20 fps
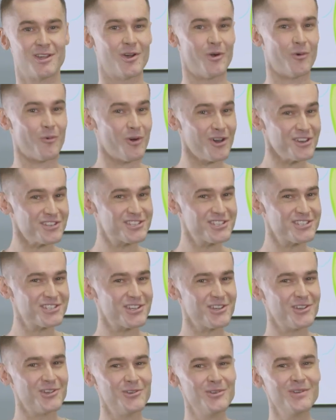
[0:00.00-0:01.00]
What to
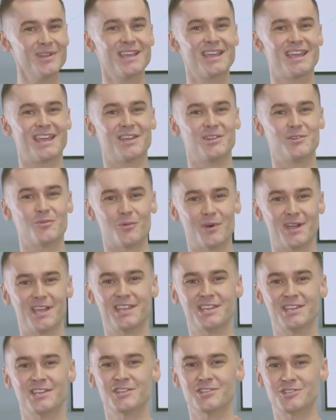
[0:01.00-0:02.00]
do and
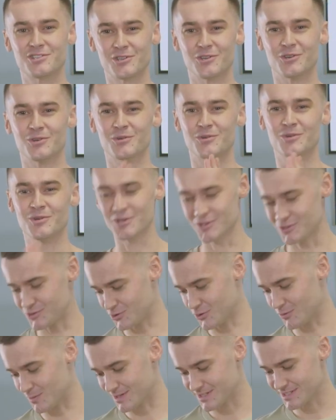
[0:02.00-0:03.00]
when to
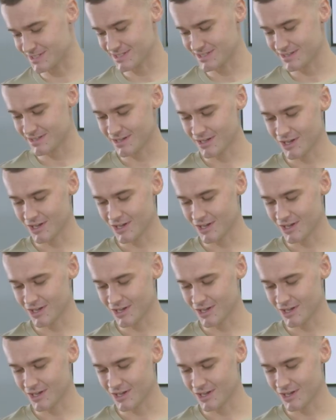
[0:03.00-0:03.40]
do it.